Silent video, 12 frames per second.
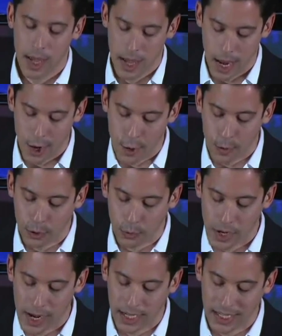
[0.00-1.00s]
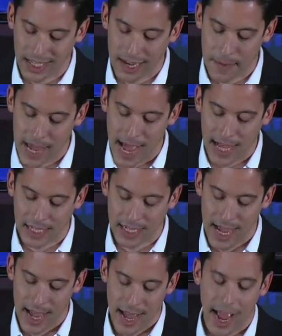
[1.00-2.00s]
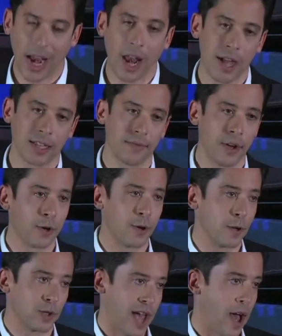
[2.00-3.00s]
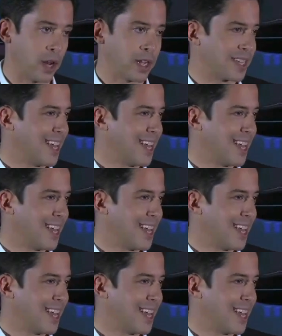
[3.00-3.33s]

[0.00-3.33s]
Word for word: and Newsweek and CBS and lots of other news outlets.